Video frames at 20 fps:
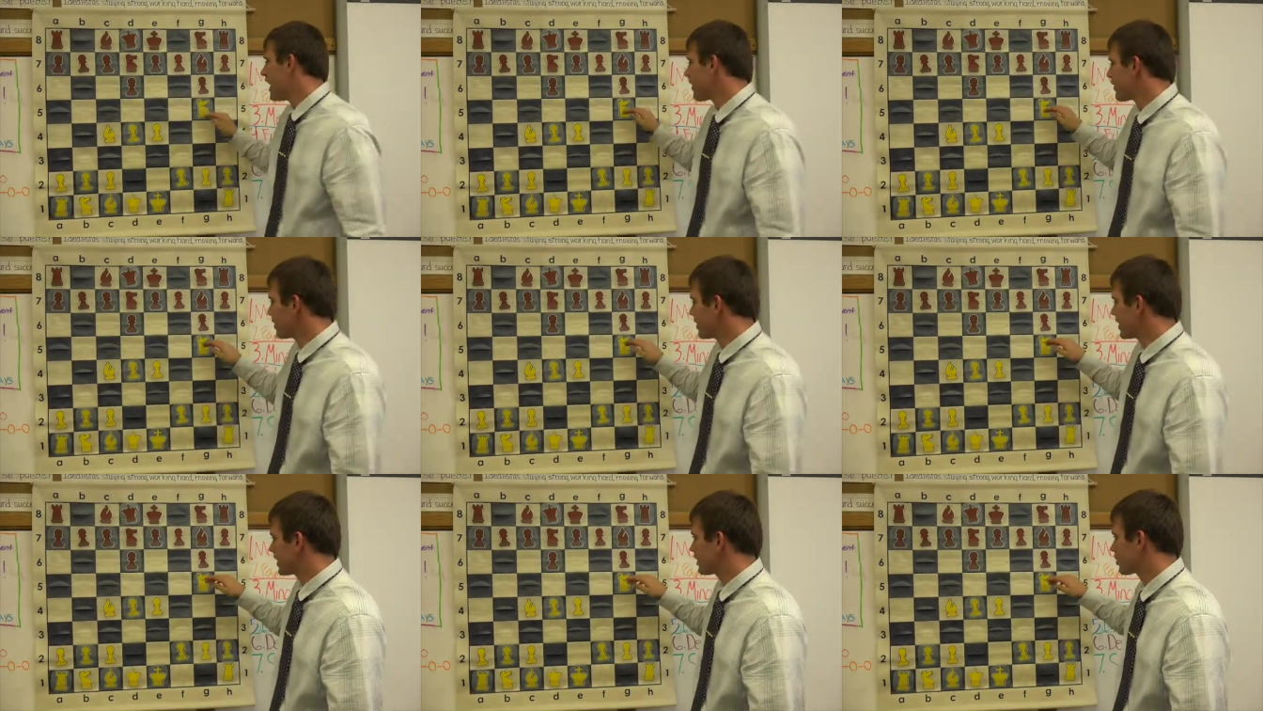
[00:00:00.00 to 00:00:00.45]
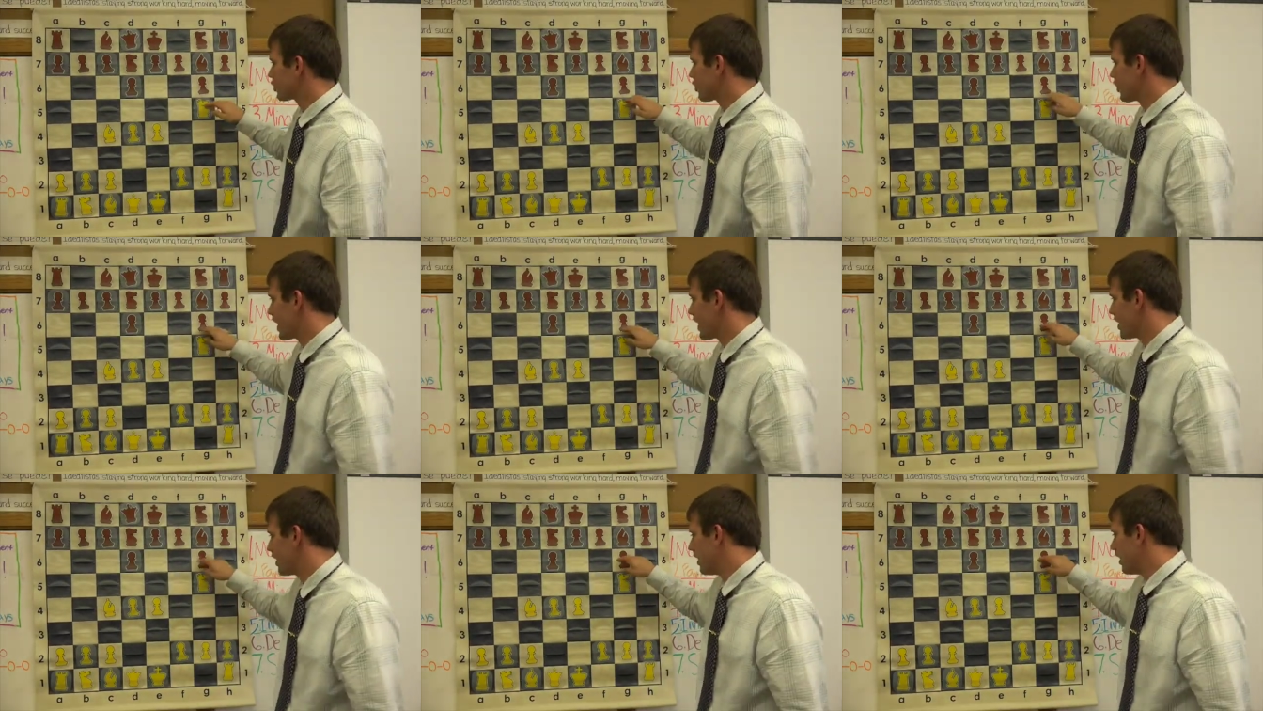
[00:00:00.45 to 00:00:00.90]
Everything's
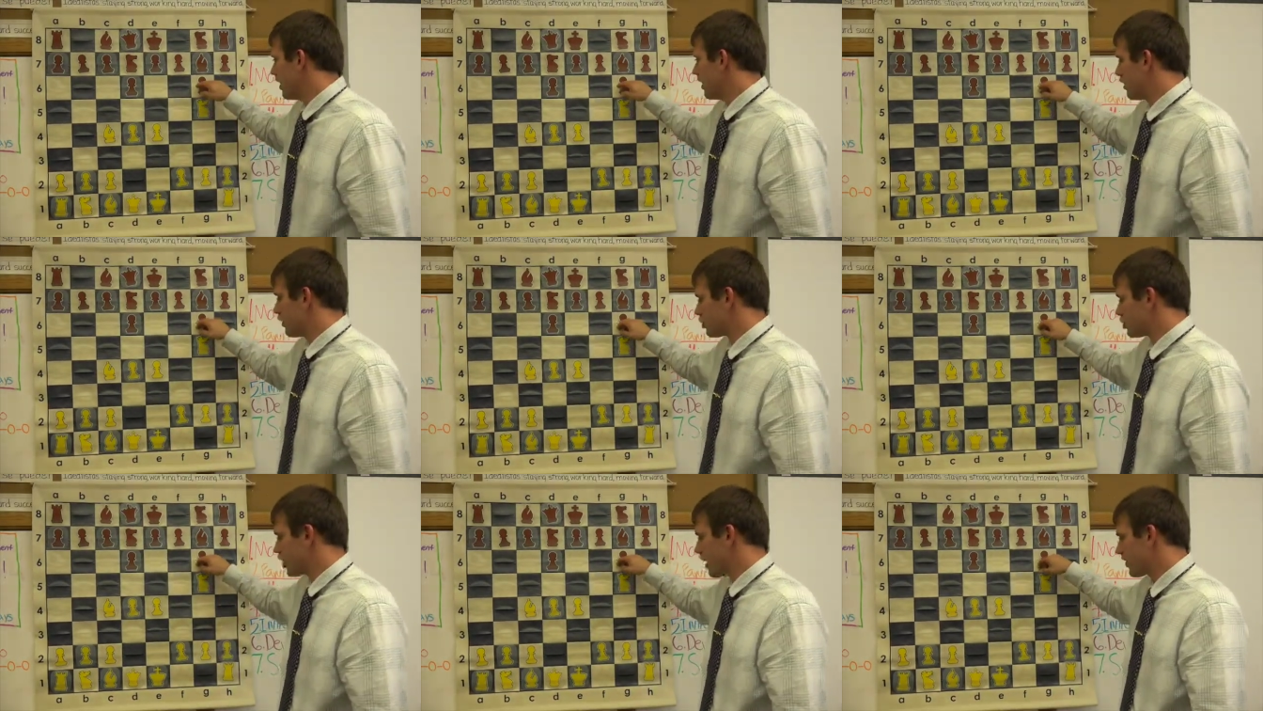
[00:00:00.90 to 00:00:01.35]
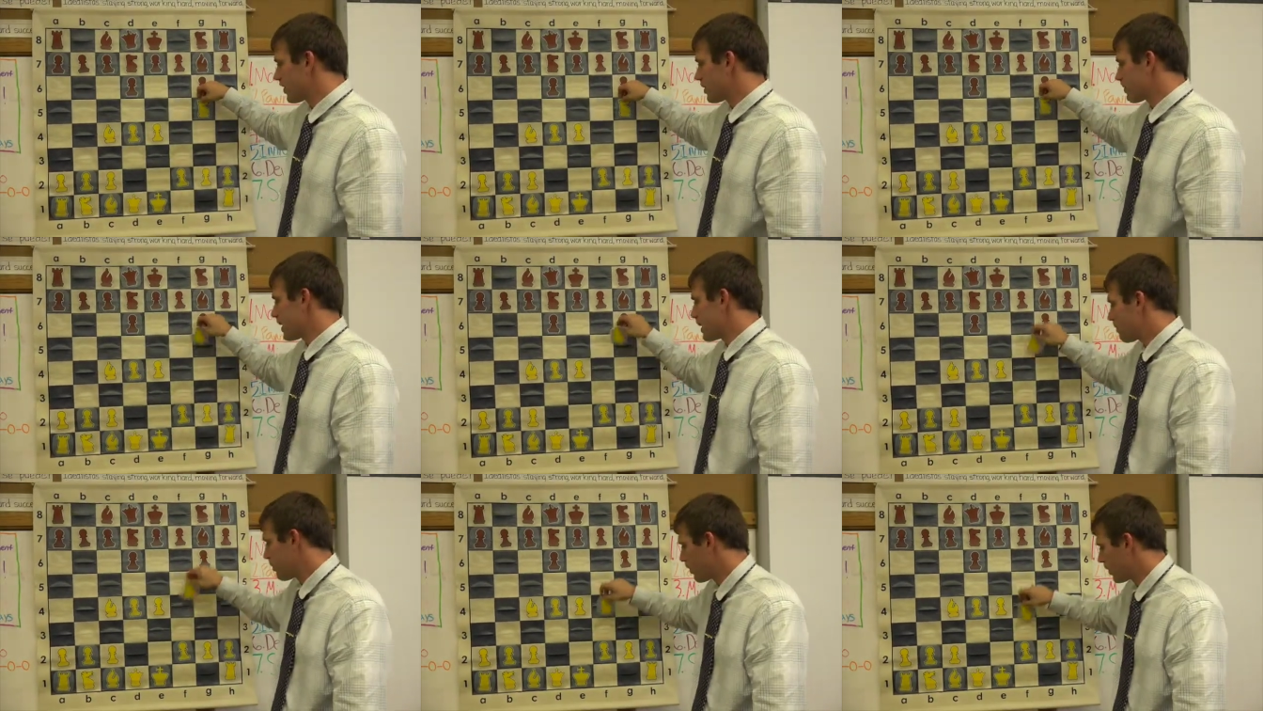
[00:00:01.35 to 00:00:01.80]
great. There's nothing
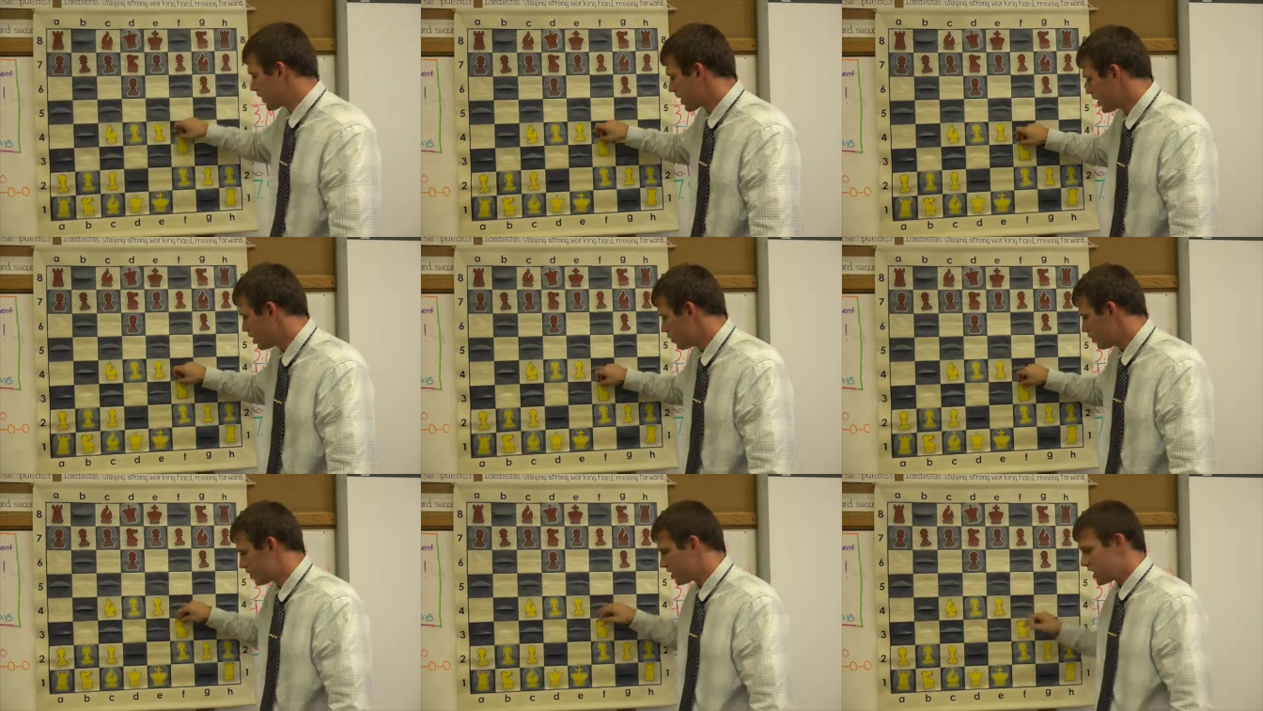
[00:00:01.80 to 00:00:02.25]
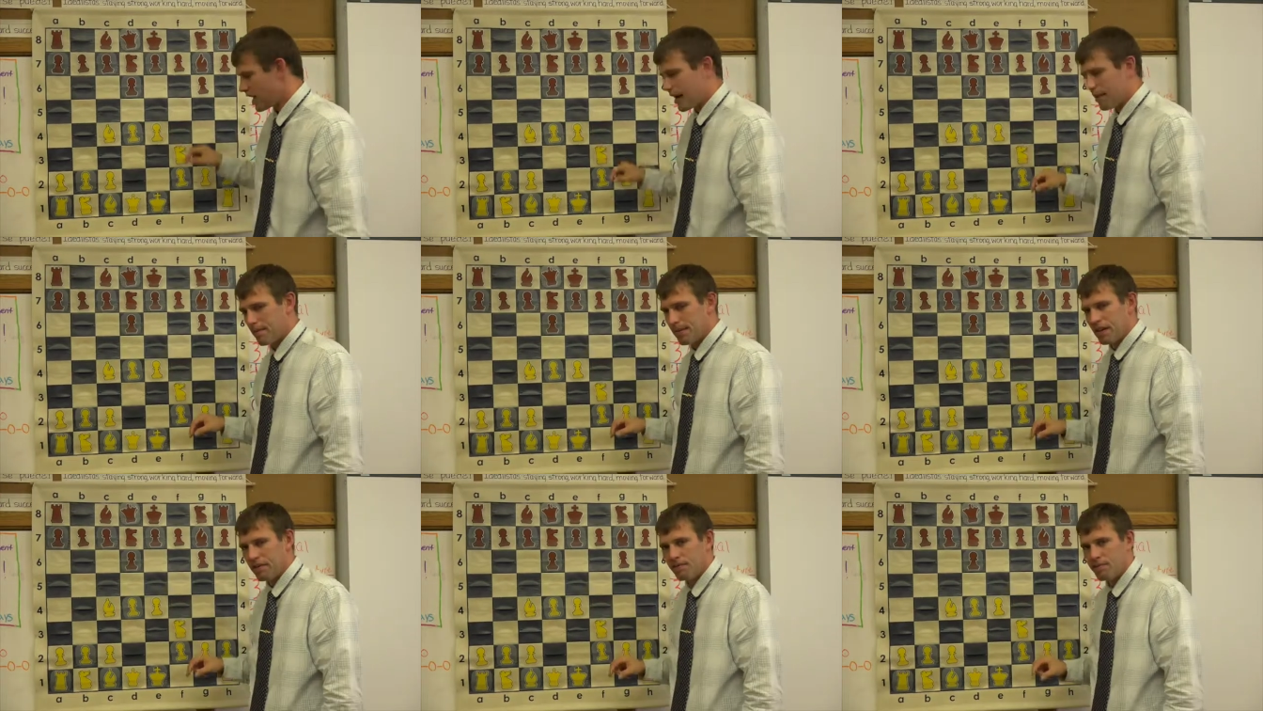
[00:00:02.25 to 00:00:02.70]
my opponent can do to
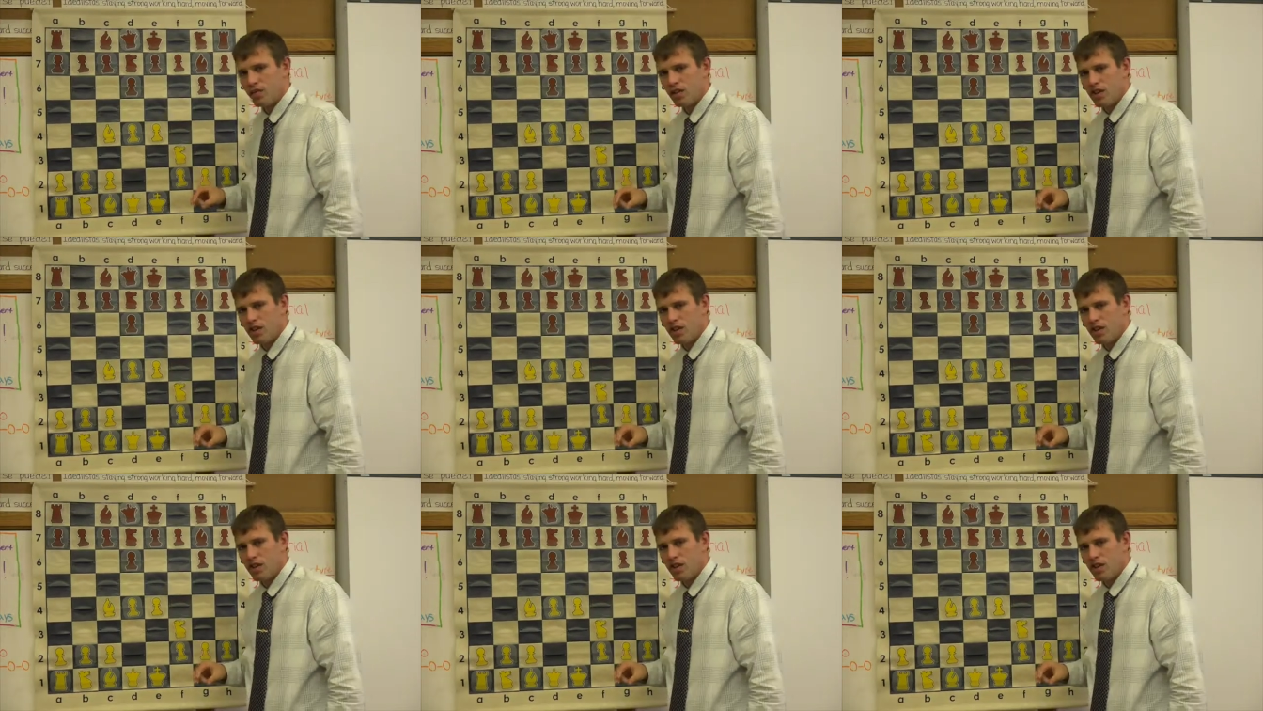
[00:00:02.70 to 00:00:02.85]
stop me.